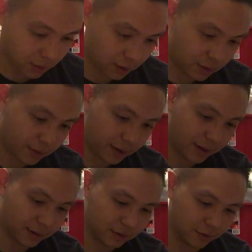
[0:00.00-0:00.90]

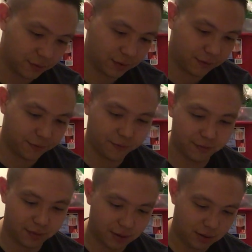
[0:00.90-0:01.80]
Alright, so for the
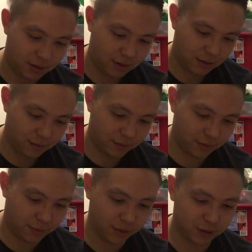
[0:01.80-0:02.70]

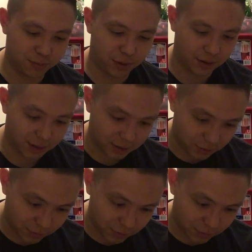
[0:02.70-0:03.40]
most part, it's